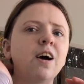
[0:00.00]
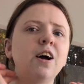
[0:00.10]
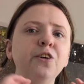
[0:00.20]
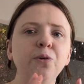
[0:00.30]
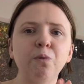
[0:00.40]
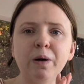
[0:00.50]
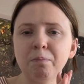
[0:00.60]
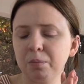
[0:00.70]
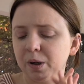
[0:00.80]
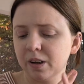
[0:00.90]
a new
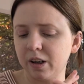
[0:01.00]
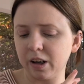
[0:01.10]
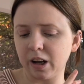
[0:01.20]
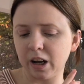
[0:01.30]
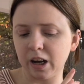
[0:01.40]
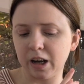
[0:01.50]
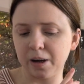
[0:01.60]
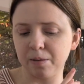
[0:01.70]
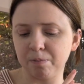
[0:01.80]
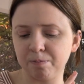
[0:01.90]
whip,
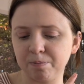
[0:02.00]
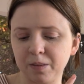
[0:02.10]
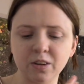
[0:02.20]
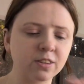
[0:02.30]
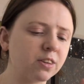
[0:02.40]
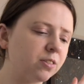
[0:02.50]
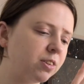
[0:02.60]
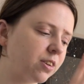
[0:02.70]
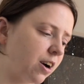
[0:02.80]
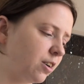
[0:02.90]
because I
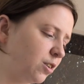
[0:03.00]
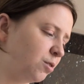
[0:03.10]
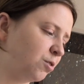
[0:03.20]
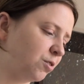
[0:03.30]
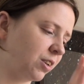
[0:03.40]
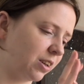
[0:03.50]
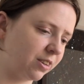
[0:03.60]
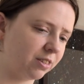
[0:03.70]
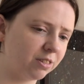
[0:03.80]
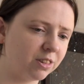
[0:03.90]
was kind of
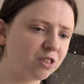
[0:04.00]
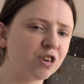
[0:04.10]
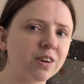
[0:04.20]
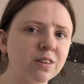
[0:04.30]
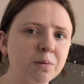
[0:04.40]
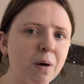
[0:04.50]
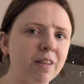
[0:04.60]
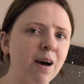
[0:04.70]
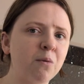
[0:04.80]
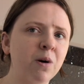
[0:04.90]
like stressed about
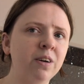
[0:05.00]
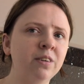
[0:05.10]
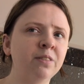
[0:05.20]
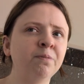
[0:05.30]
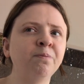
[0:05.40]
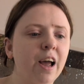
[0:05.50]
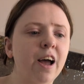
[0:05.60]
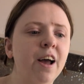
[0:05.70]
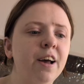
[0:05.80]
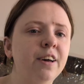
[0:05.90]
that one
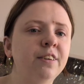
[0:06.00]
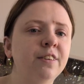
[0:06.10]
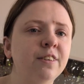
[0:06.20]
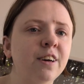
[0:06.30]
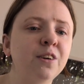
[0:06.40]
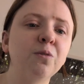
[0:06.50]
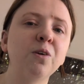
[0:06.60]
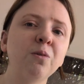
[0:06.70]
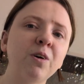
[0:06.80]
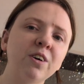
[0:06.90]
and I didn't want
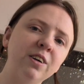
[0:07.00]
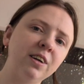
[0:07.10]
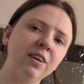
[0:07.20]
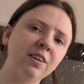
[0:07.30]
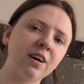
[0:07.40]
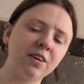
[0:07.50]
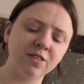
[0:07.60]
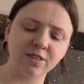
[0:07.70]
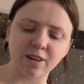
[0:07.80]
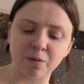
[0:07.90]
to work on anything
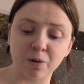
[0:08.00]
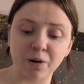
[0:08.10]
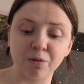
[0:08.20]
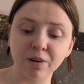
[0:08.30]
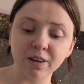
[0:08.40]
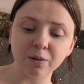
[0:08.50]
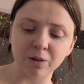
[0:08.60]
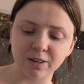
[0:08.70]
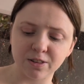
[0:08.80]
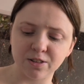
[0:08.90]
else. And what I really
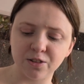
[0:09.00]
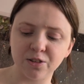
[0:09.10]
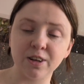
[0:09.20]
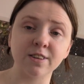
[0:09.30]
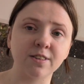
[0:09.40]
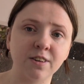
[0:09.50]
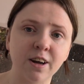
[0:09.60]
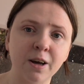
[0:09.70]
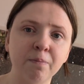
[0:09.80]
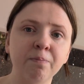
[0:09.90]
wanted to do
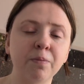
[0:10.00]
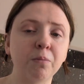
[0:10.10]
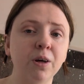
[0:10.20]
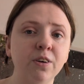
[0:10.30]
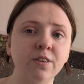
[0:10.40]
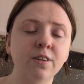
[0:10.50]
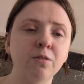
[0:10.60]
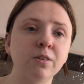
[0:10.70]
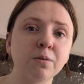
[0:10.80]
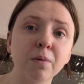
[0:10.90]
yesterday, because
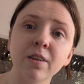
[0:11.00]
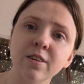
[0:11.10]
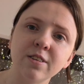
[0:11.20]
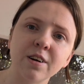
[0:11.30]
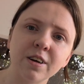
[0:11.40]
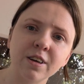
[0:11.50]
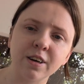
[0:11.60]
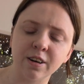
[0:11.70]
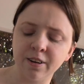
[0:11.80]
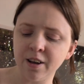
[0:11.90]
it was Mother's Day
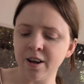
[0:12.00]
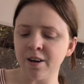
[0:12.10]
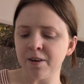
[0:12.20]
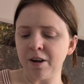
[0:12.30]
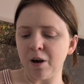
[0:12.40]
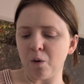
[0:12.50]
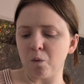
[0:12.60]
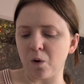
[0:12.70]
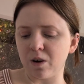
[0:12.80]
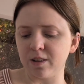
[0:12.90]
here,
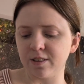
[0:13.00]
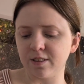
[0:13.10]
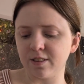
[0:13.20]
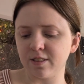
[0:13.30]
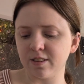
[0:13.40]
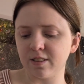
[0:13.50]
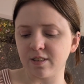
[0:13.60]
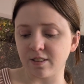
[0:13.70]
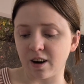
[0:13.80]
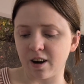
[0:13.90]
was
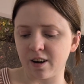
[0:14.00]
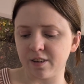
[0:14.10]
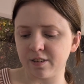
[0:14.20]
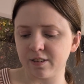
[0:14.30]
start